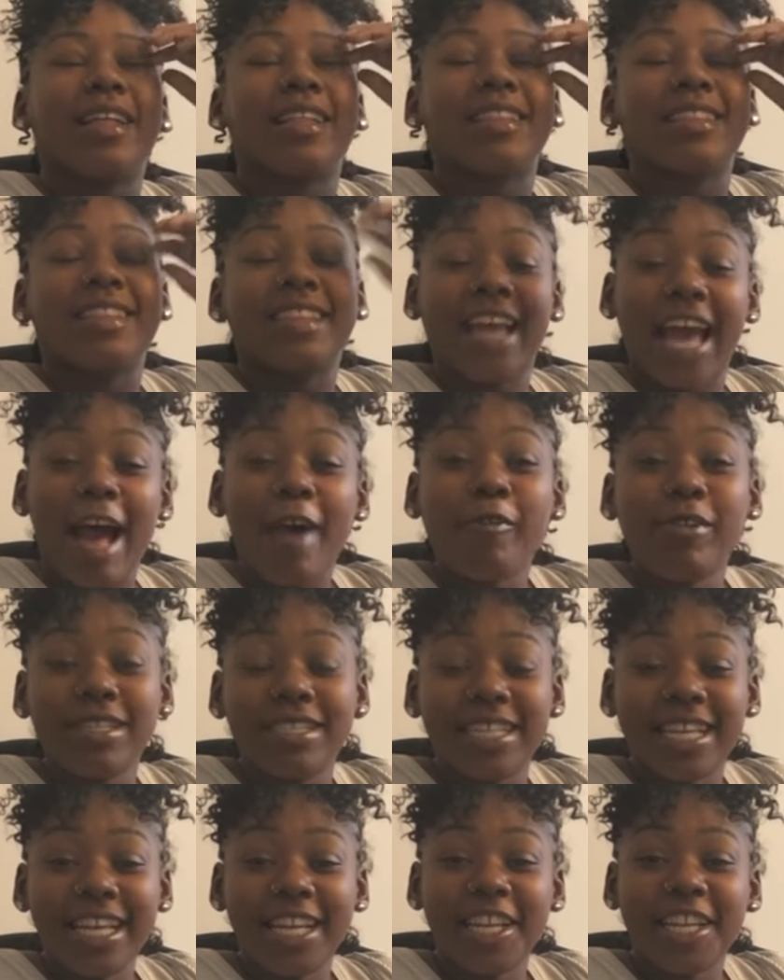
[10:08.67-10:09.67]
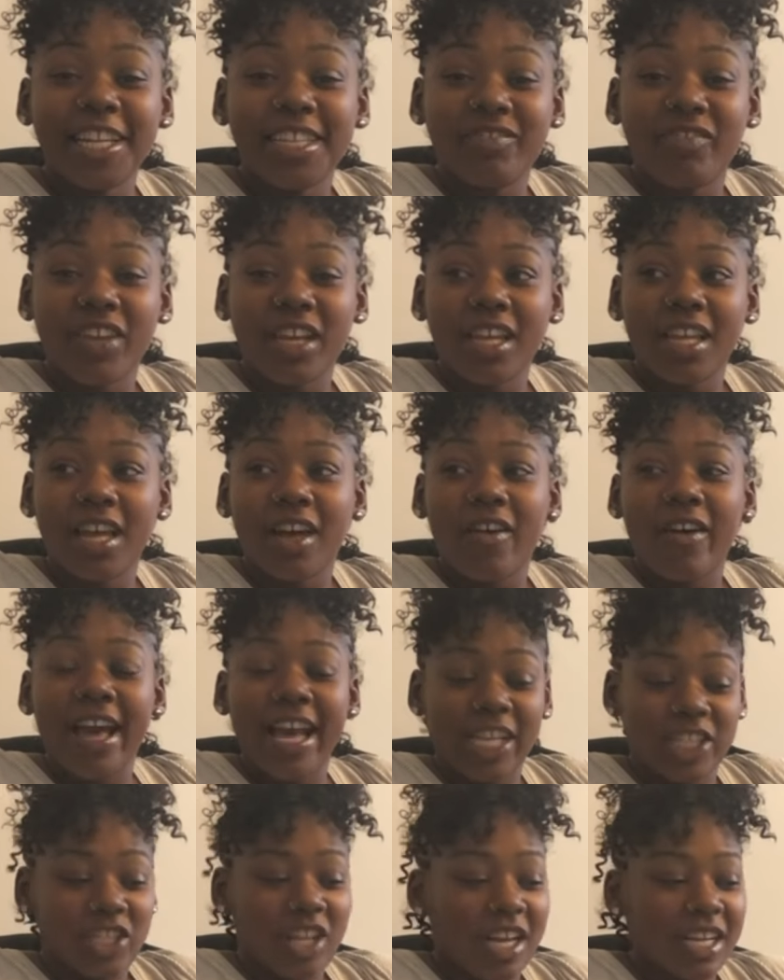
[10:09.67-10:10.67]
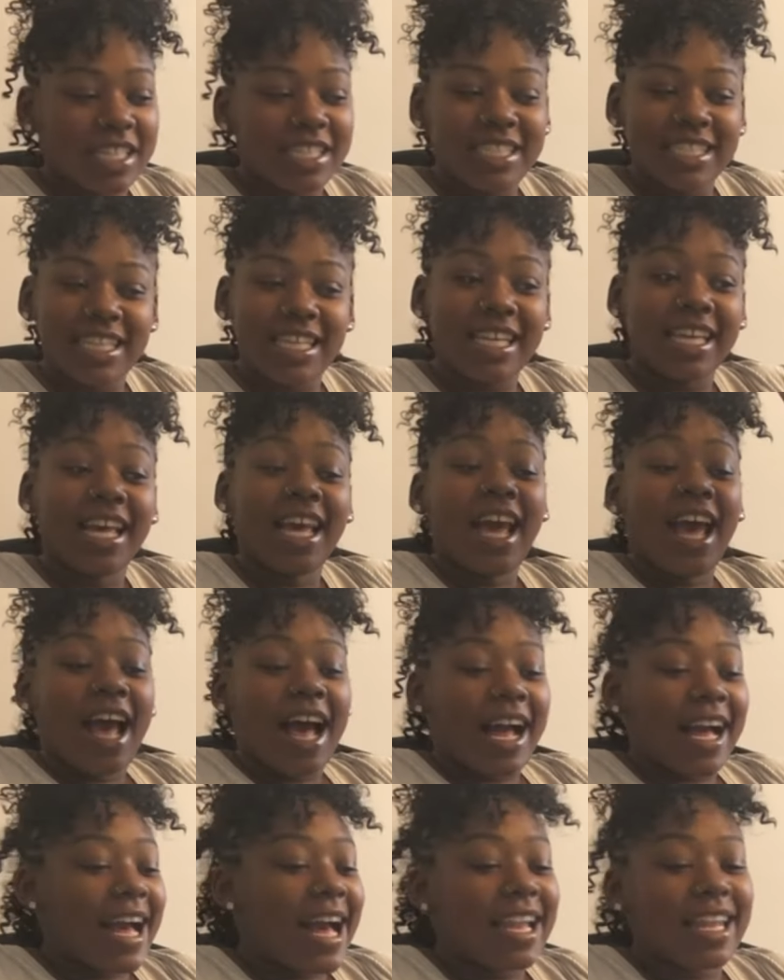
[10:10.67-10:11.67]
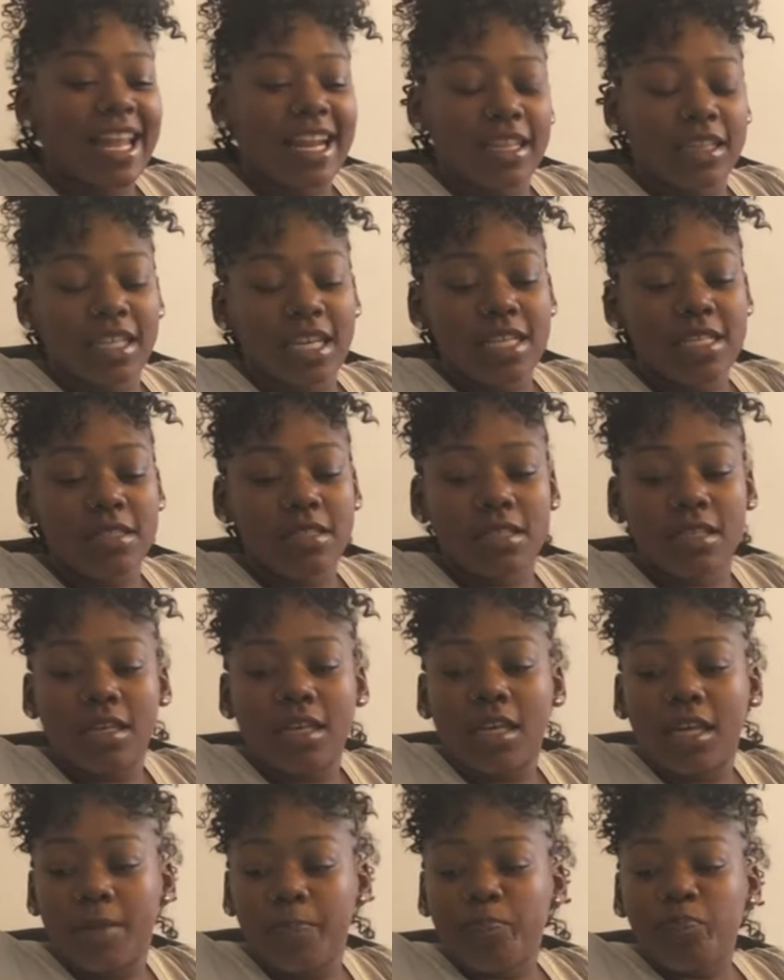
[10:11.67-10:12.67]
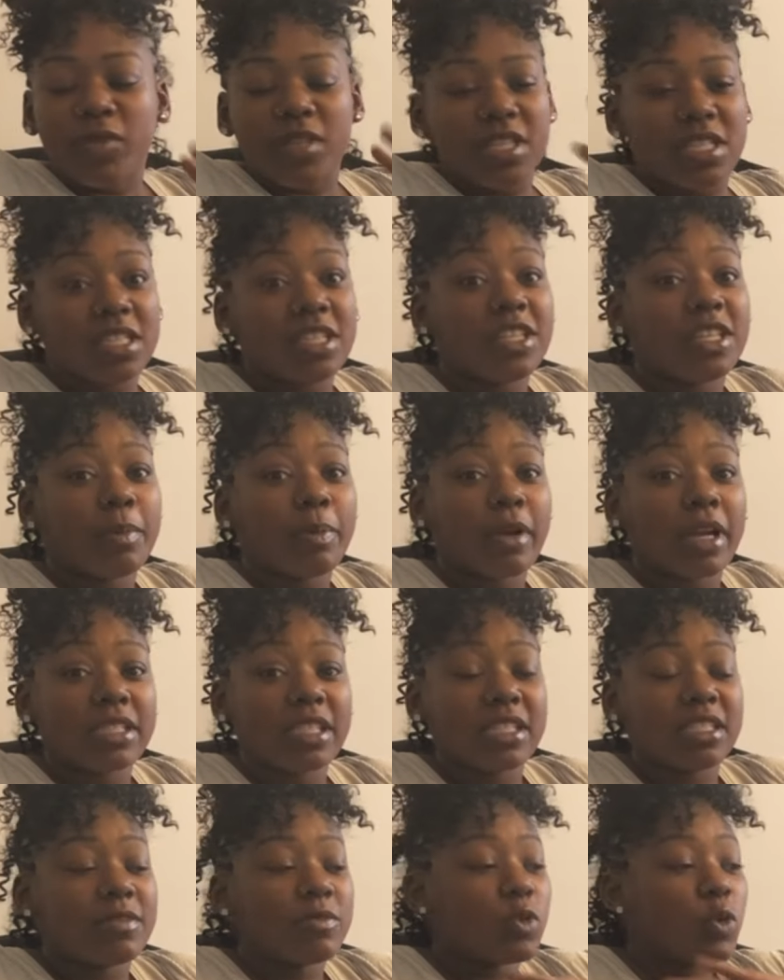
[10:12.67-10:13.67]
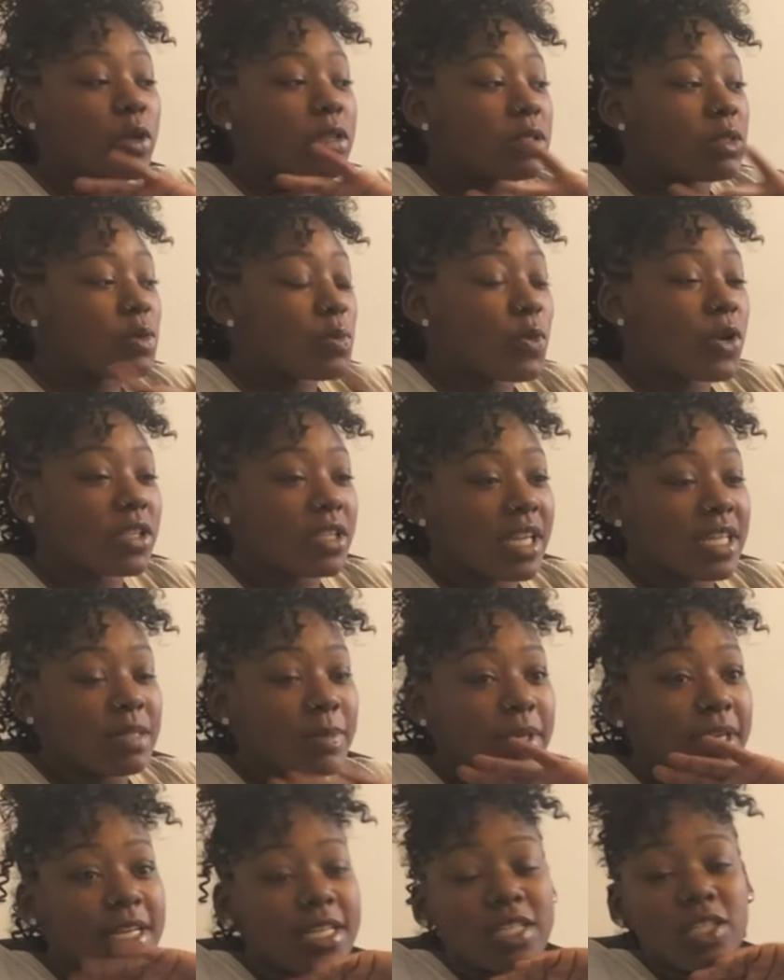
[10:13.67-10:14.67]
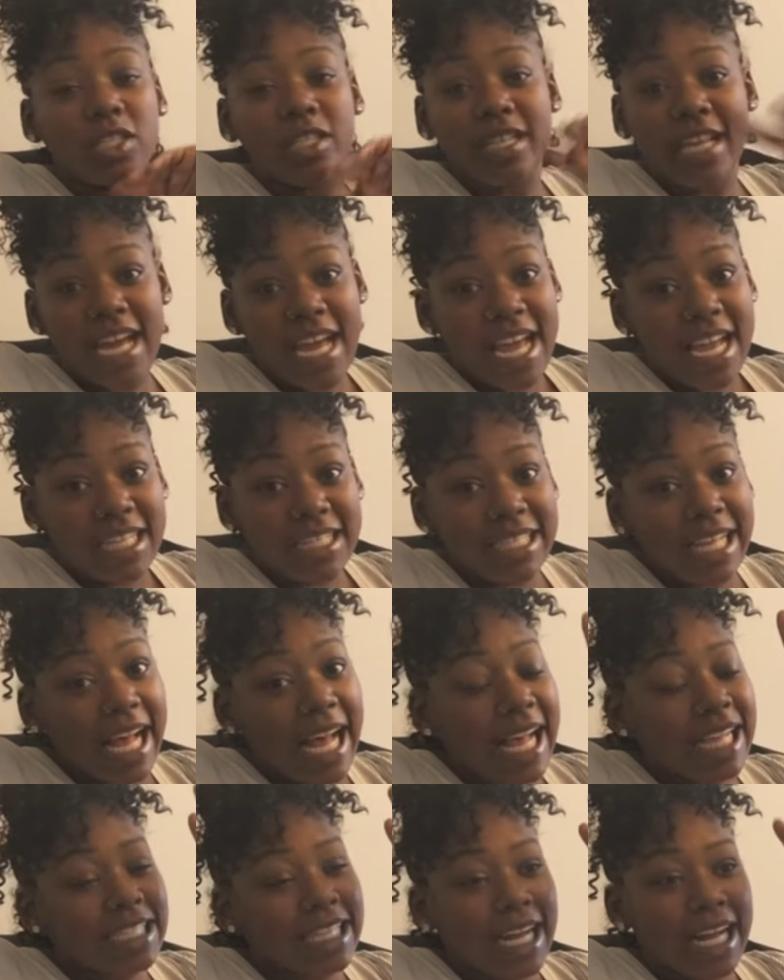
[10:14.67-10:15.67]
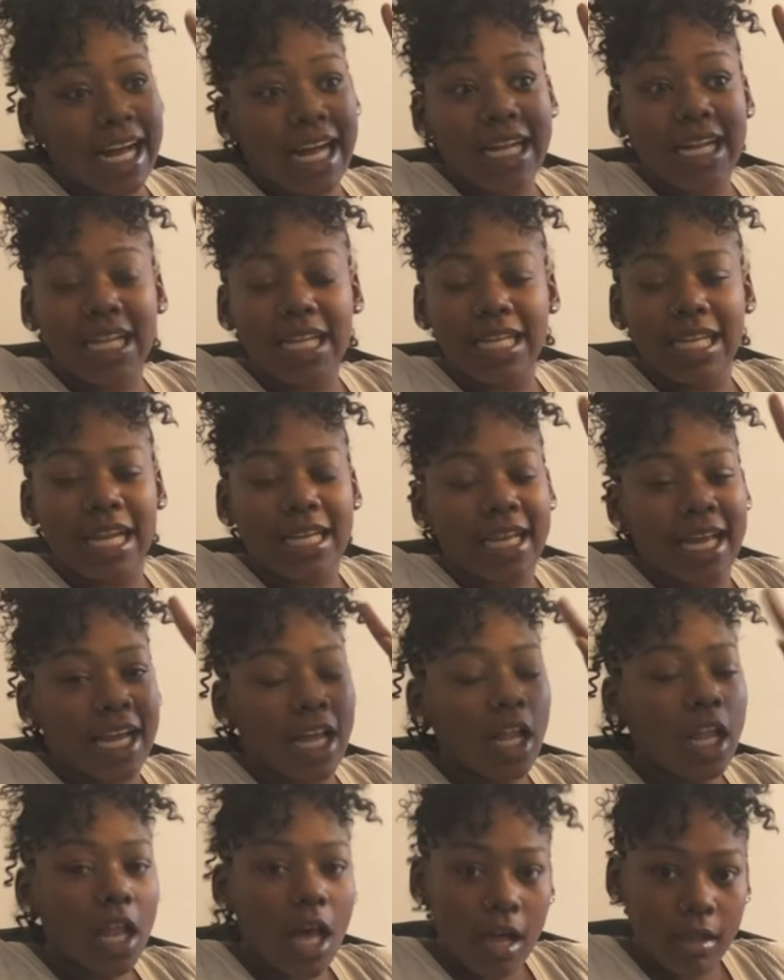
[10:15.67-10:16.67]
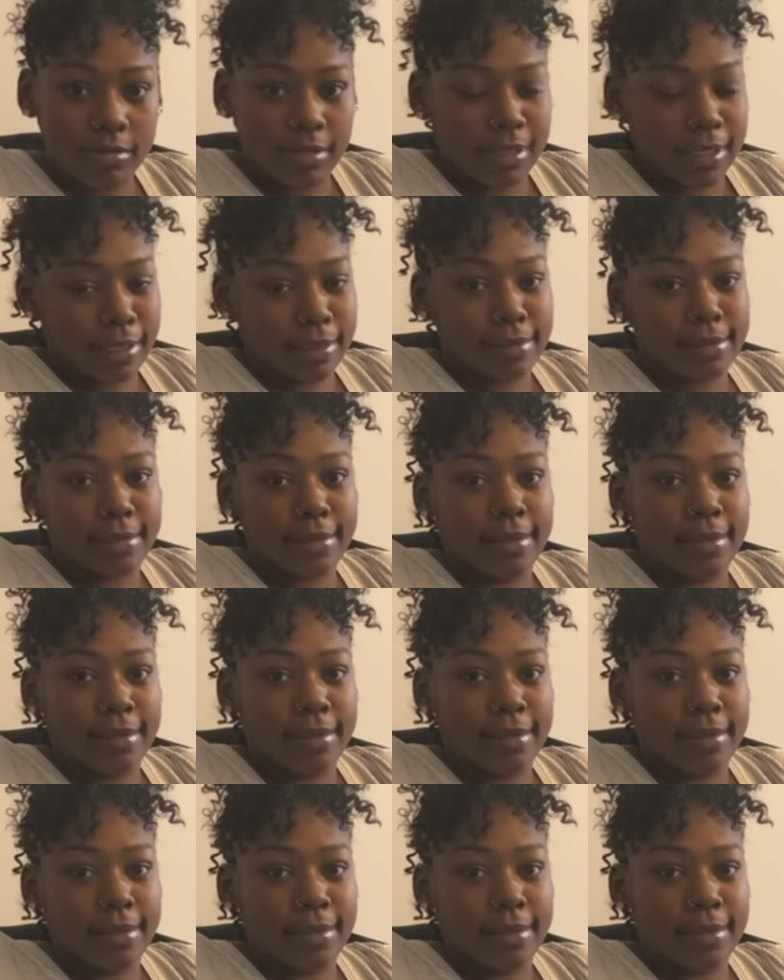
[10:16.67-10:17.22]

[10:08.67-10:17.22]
That was the end of this video. As y'all can see, I got a lot of things done. Still in the process of doing some more things because next, guys, I gotta clean out that closet.